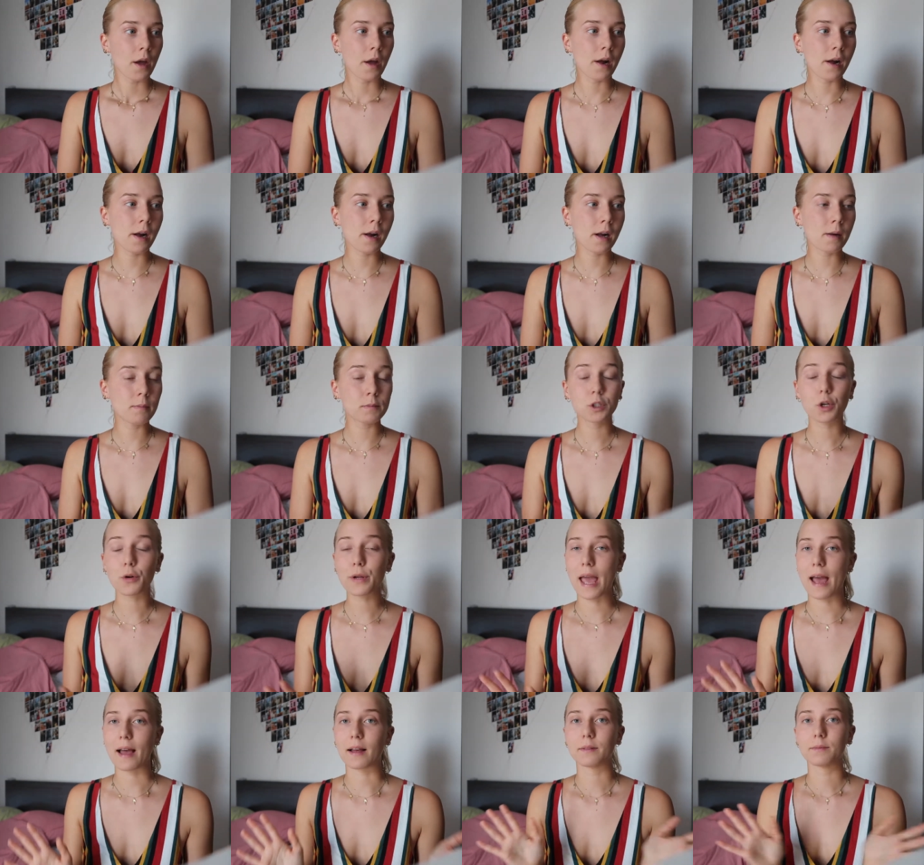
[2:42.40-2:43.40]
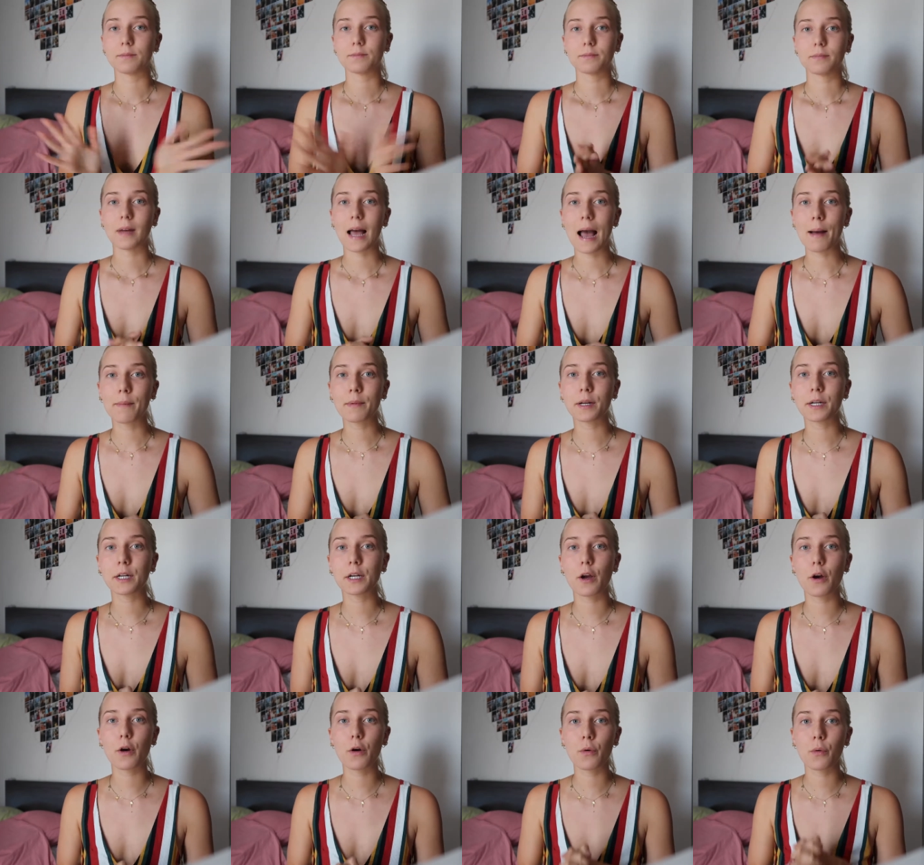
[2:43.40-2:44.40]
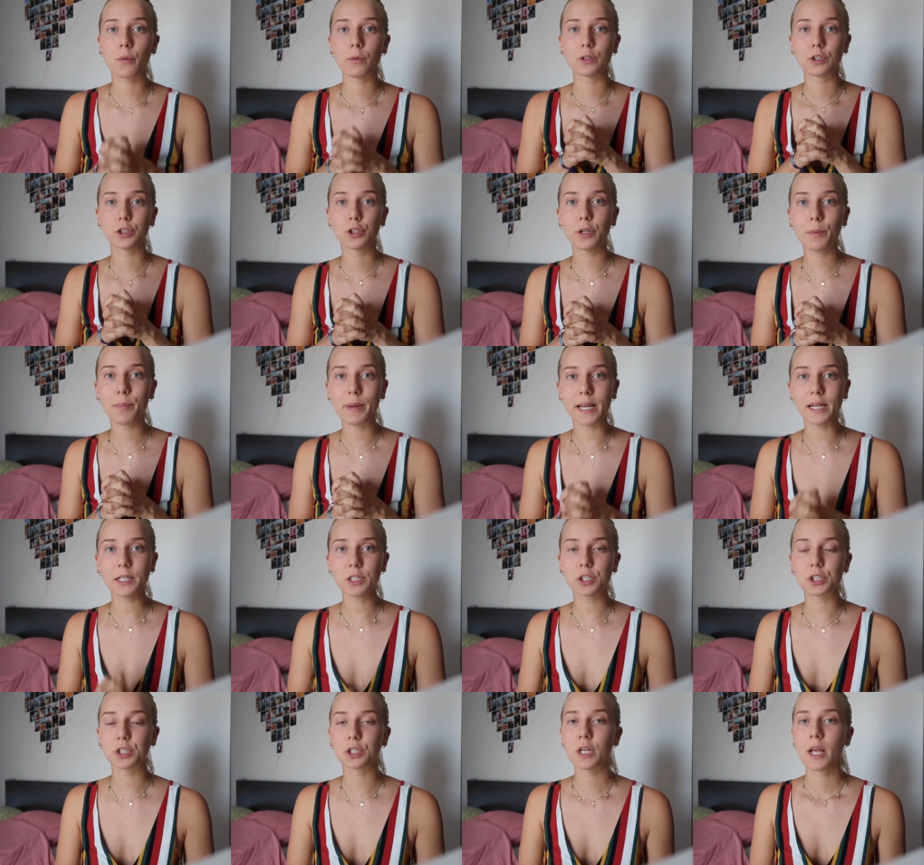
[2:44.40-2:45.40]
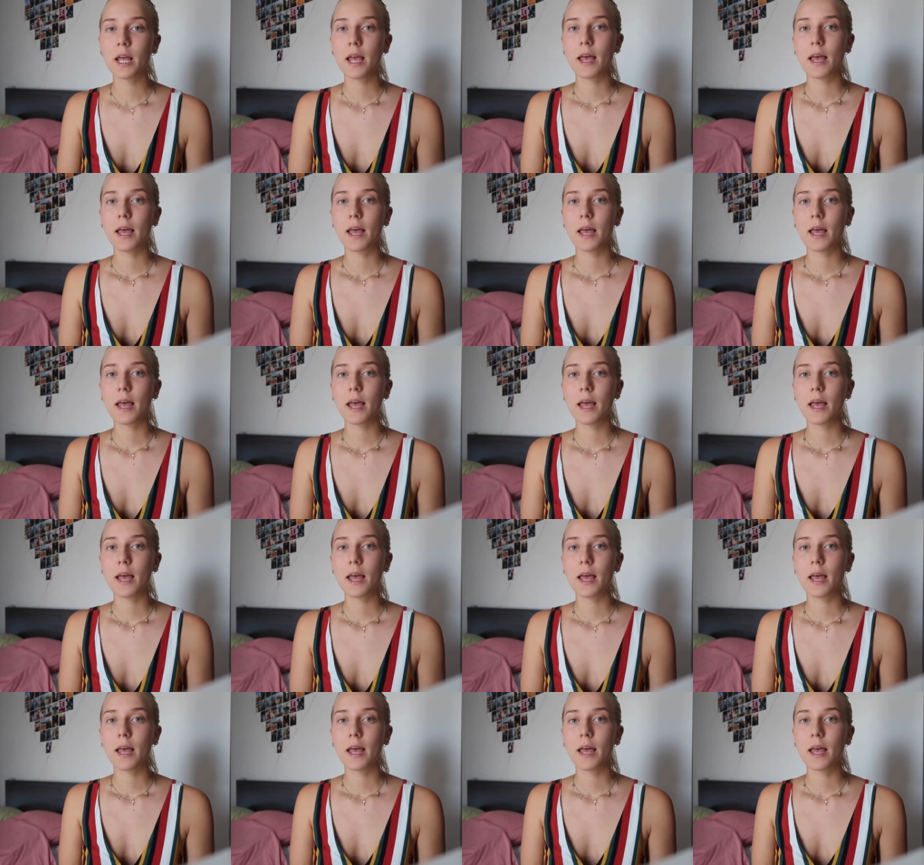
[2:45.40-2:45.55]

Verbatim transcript: Um, so yeah, I'm gonna go to the beach,